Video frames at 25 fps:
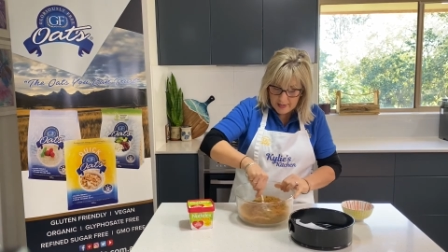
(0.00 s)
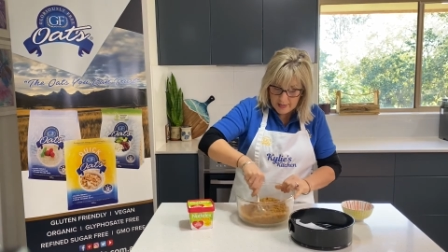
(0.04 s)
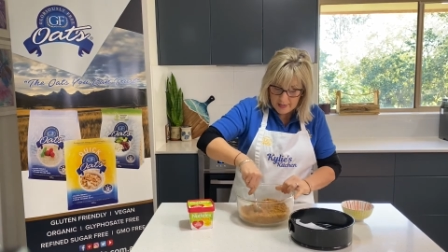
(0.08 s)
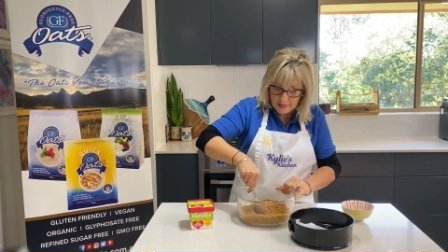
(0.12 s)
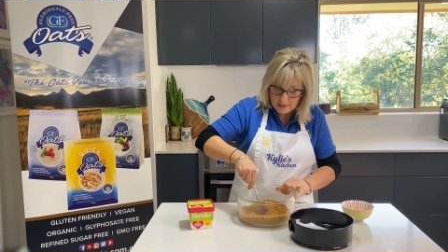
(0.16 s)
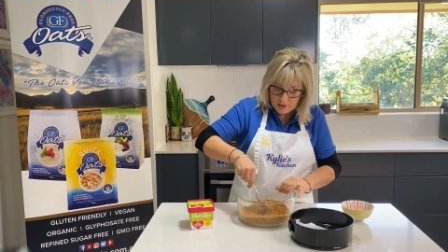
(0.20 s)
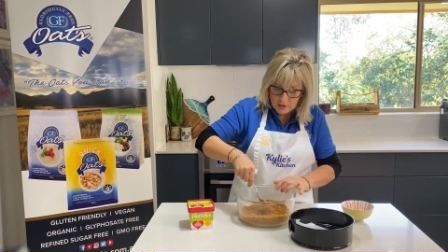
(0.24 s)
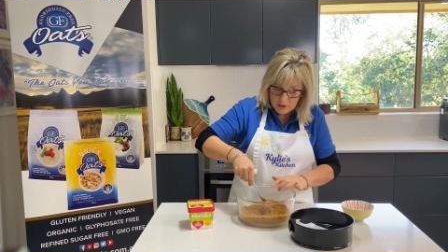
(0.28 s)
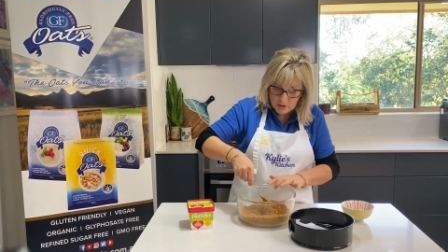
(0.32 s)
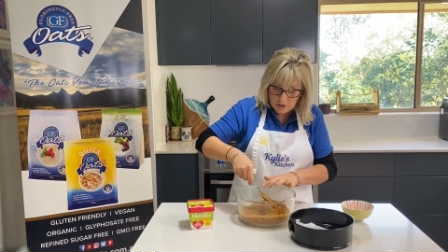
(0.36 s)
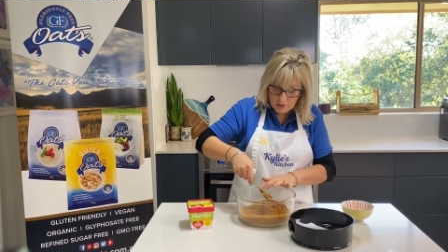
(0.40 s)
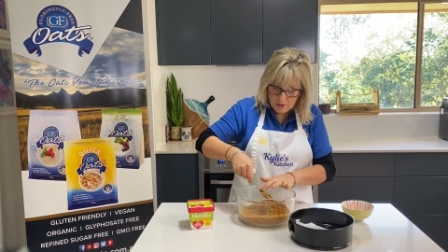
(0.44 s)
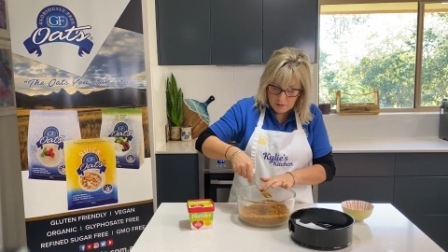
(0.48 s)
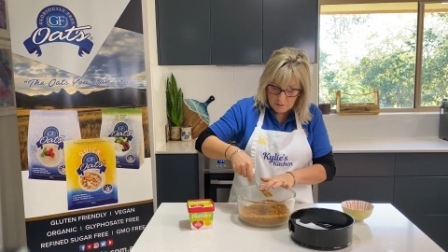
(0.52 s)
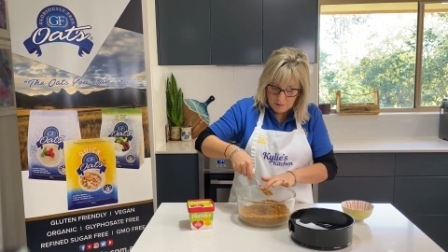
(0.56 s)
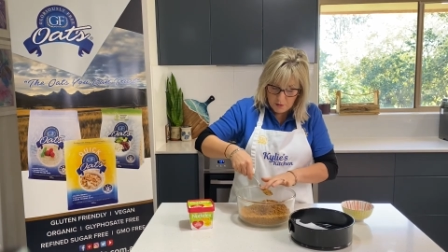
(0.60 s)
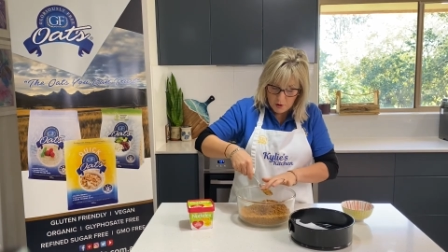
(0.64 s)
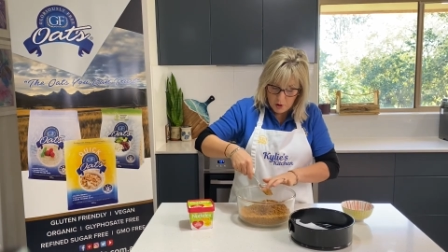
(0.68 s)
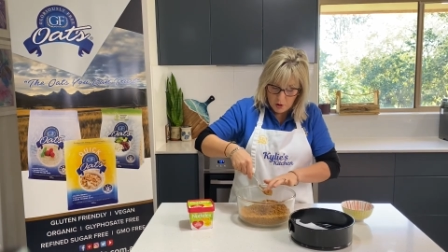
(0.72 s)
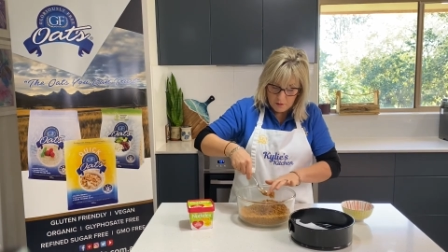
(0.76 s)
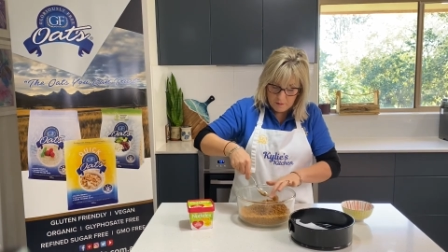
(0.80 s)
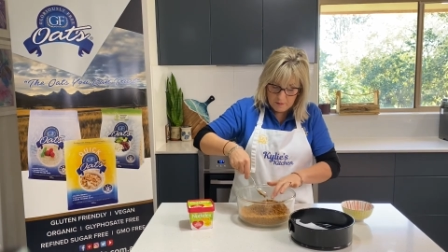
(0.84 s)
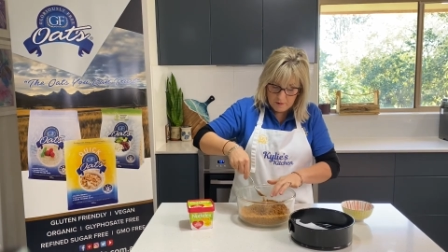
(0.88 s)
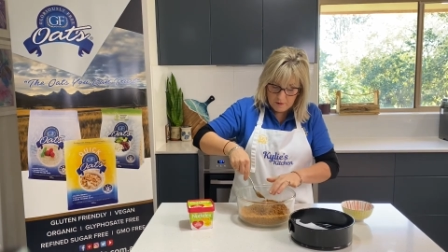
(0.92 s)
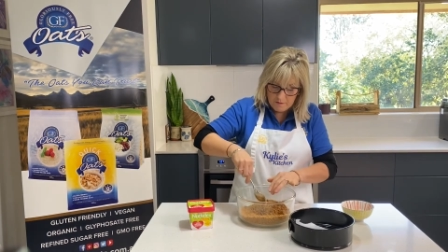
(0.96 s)
into the
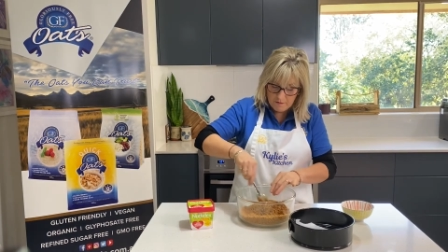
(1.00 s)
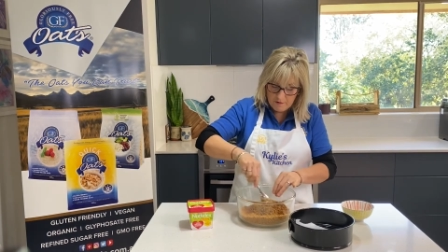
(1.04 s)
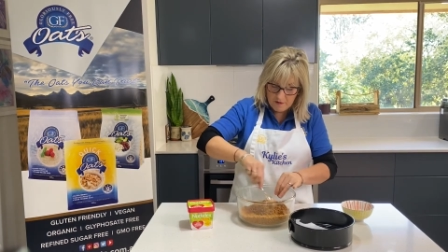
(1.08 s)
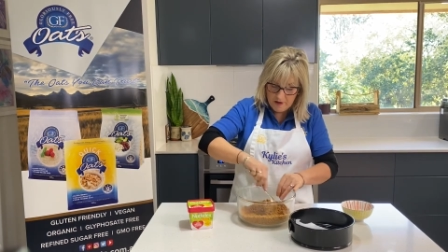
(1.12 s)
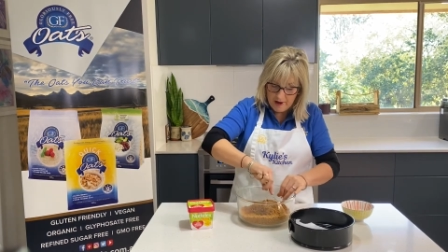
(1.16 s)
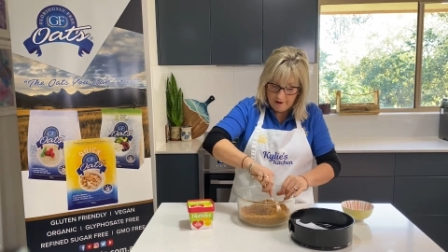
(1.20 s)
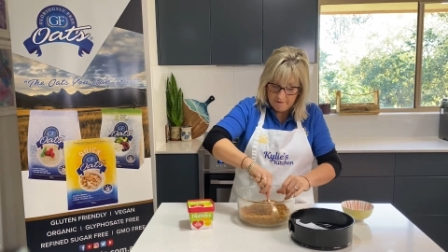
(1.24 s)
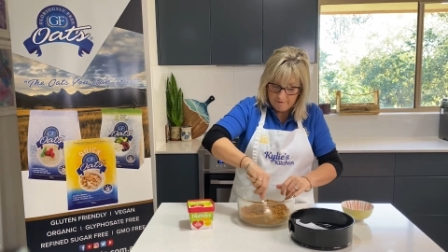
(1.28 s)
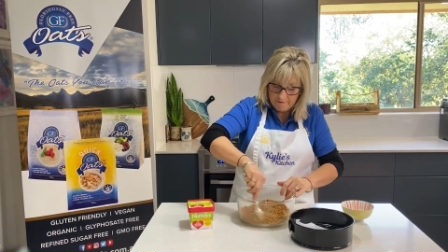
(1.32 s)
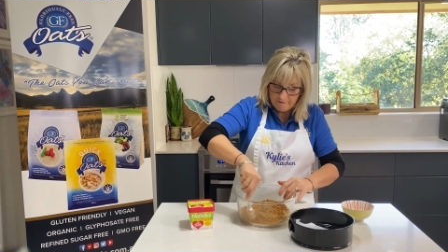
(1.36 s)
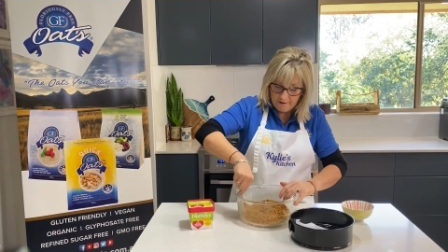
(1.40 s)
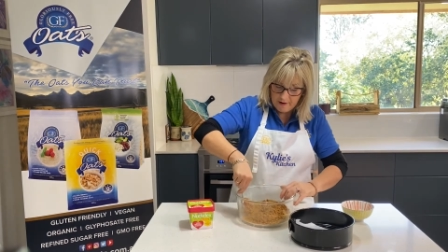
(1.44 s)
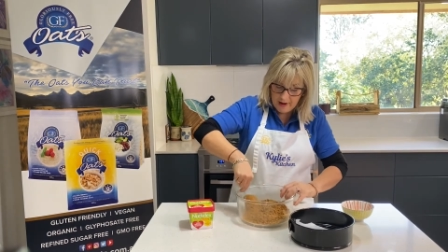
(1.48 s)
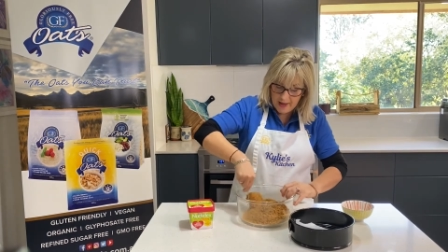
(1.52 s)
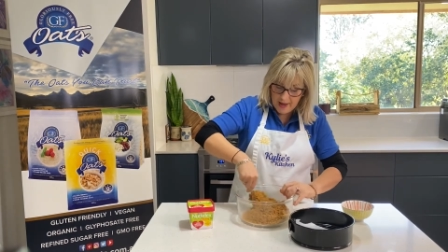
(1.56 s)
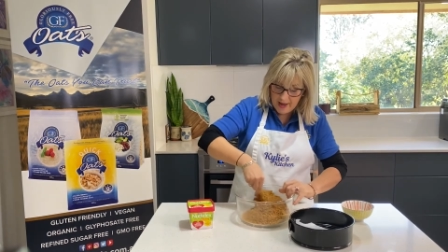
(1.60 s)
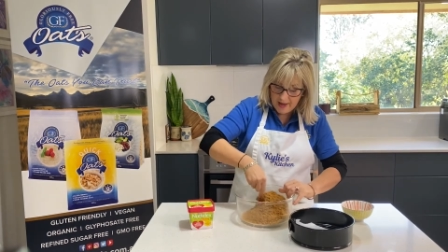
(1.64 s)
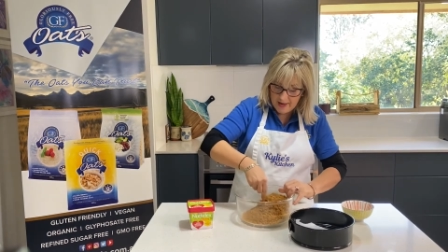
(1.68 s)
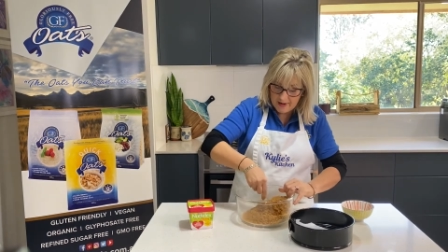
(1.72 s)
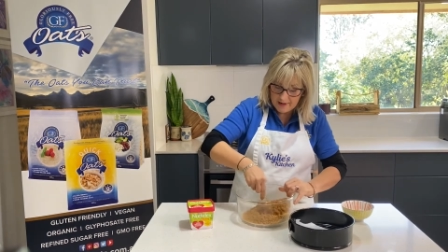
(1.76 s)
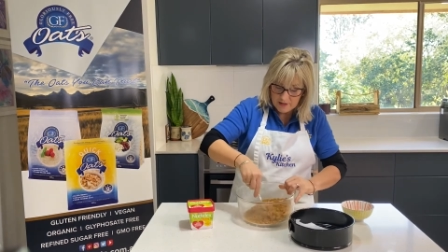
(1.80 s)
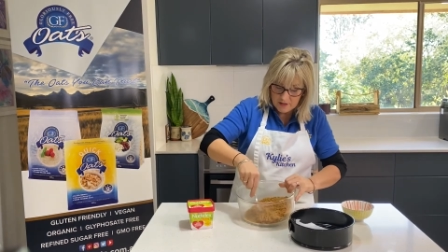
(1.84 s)
bottom of that flan.